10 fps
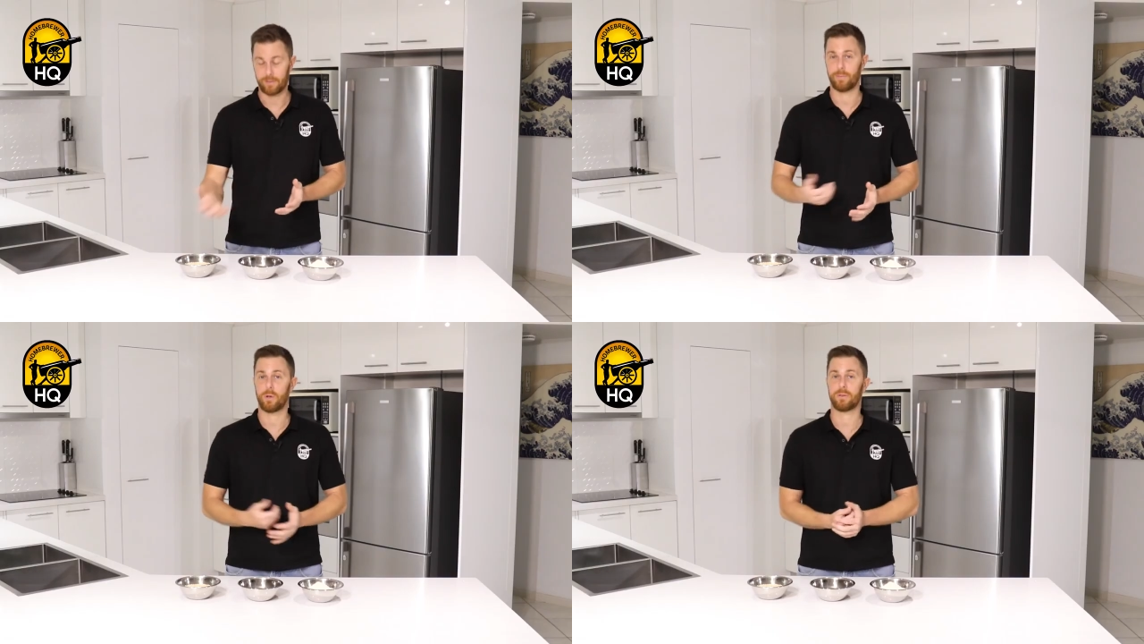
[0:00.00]

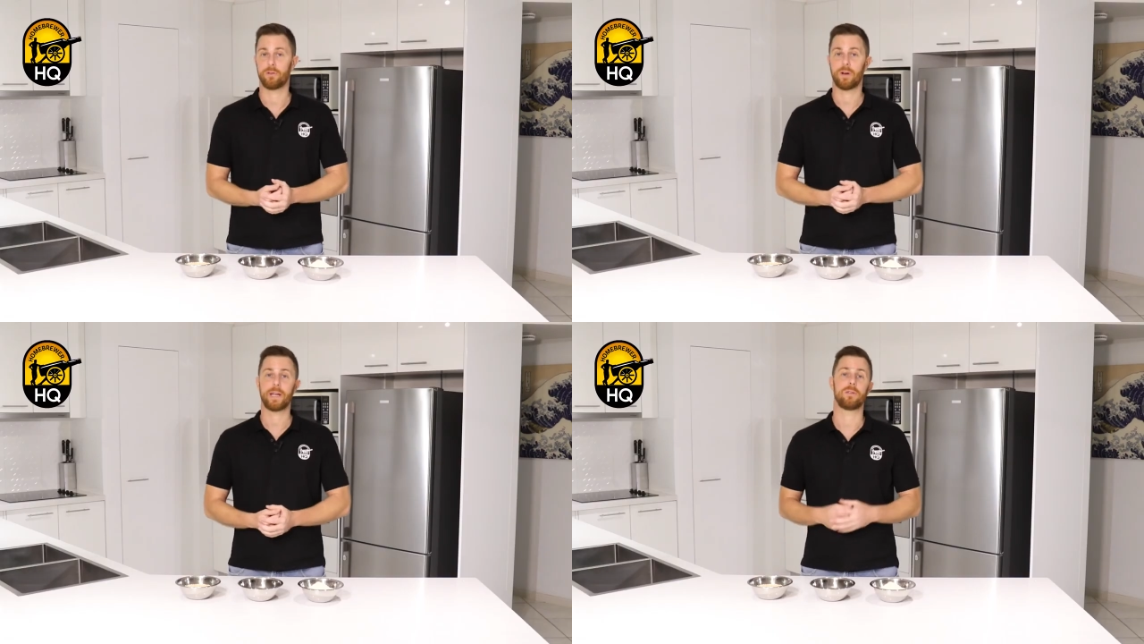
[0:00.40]
of malted
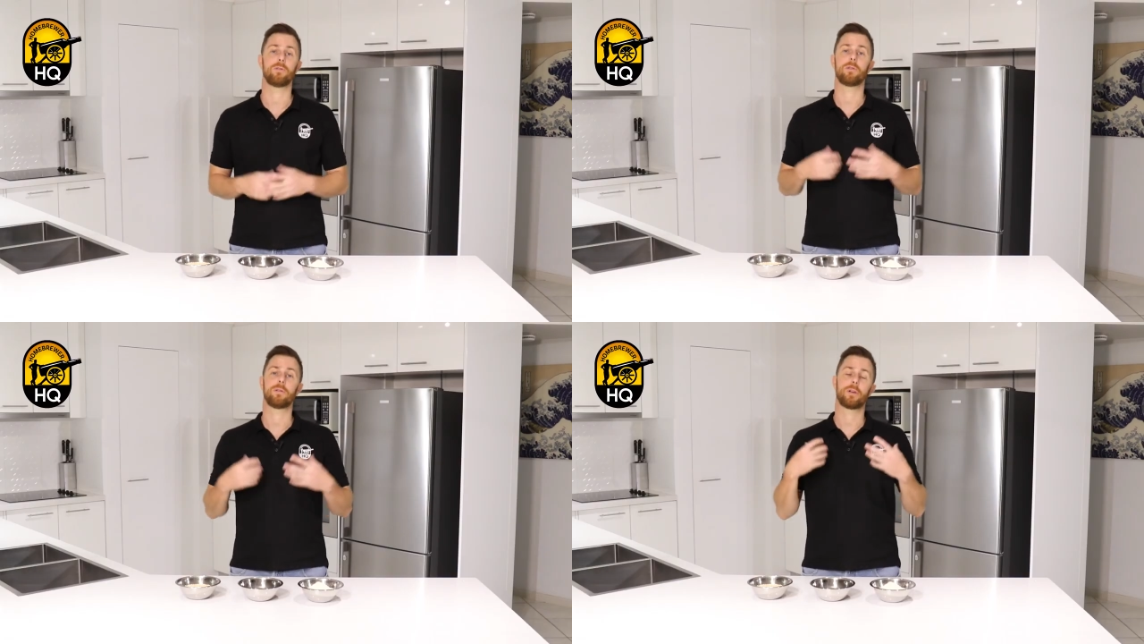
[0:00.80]
grains,
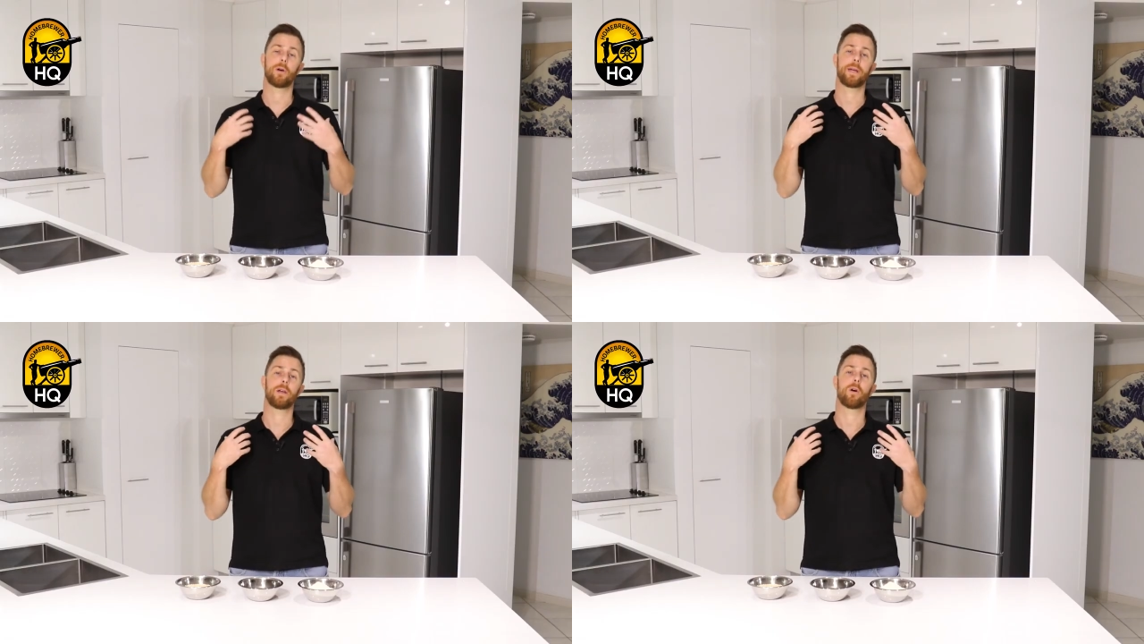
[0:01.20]
you're
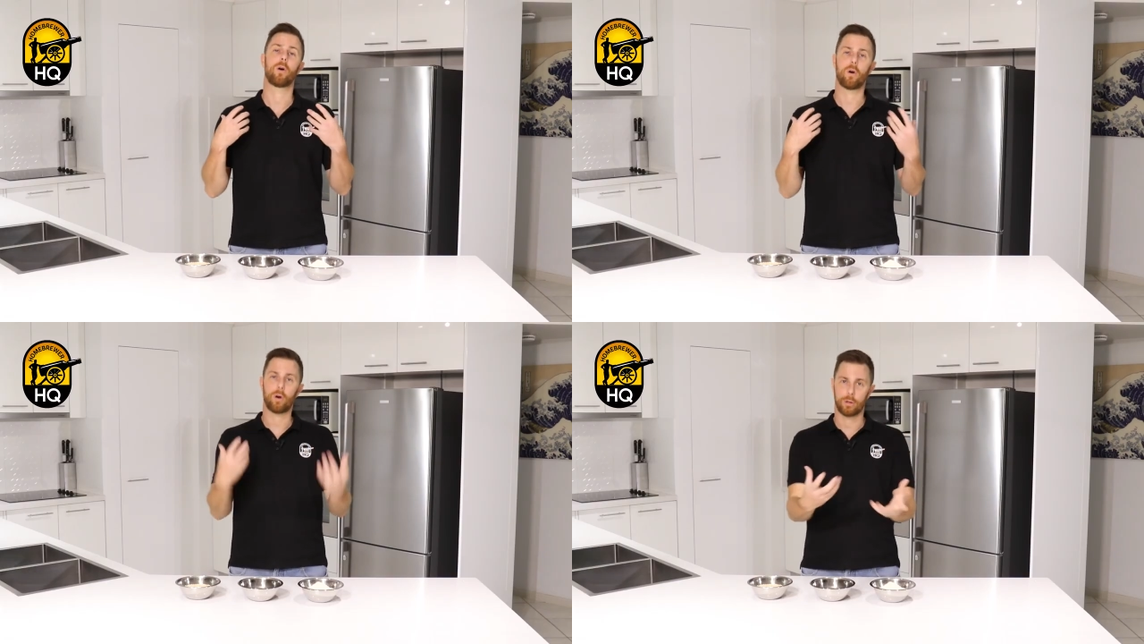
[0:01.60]
going
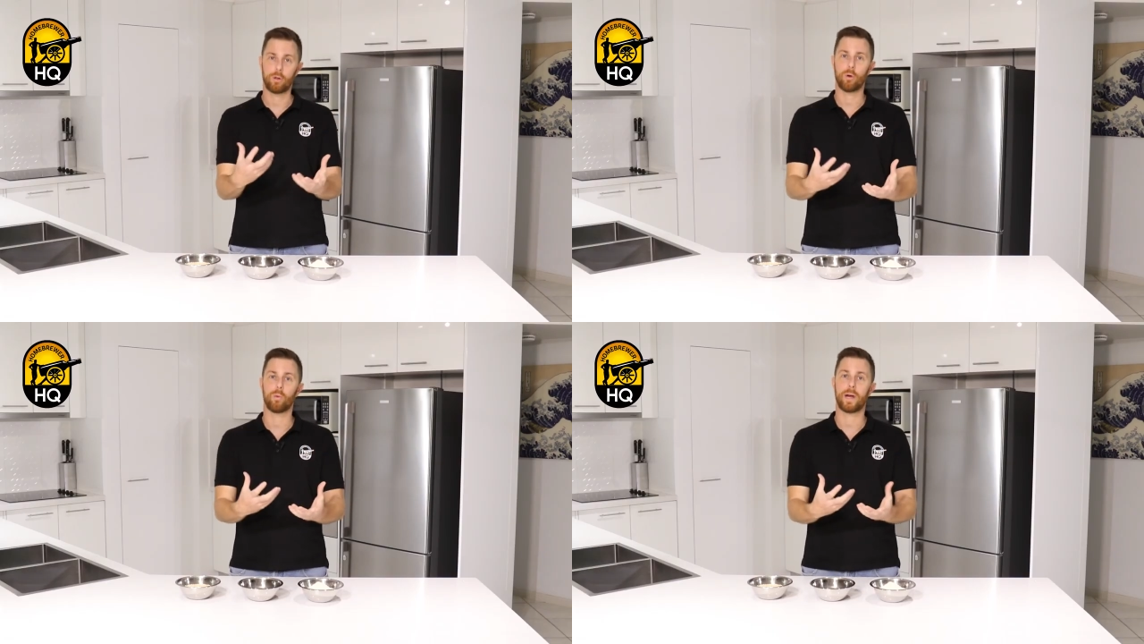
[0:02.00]
a
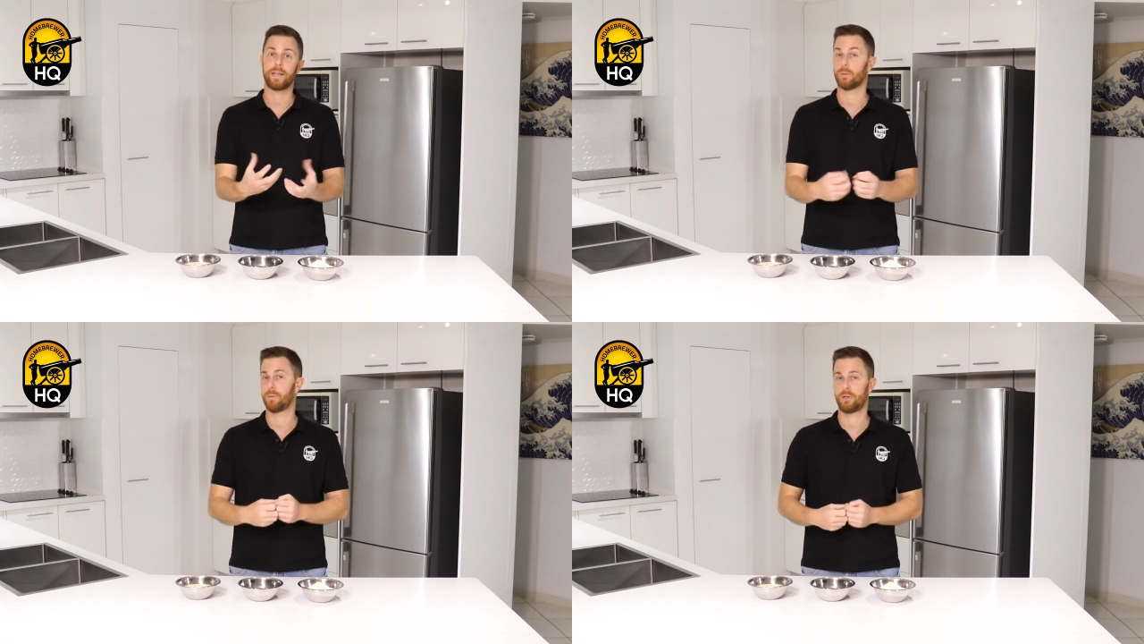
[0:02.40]
long way
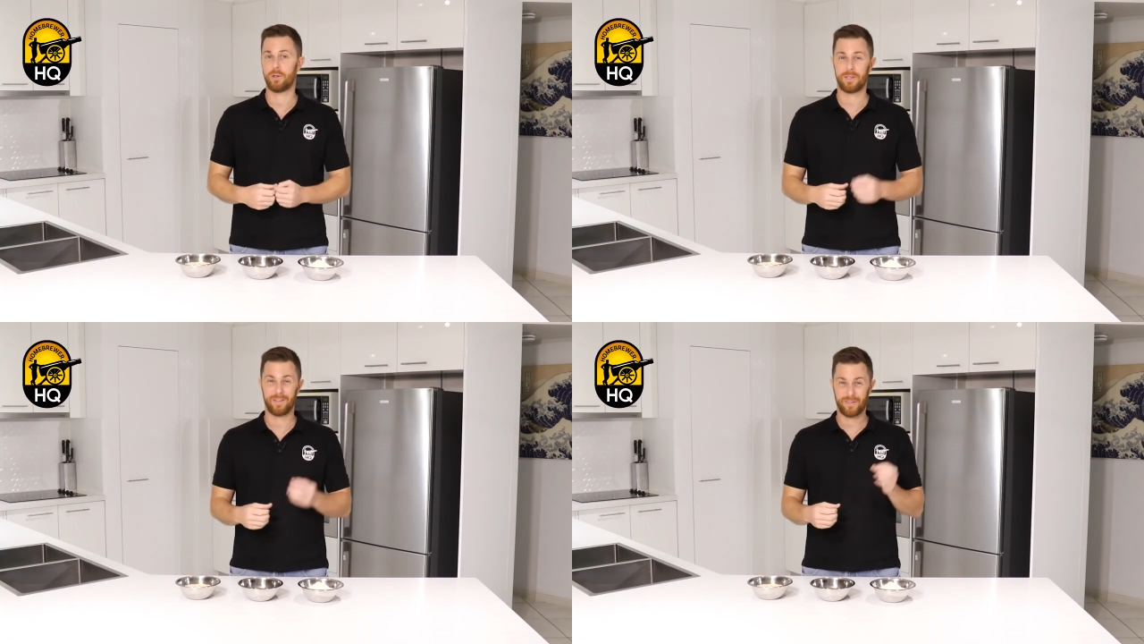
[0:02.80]
to producing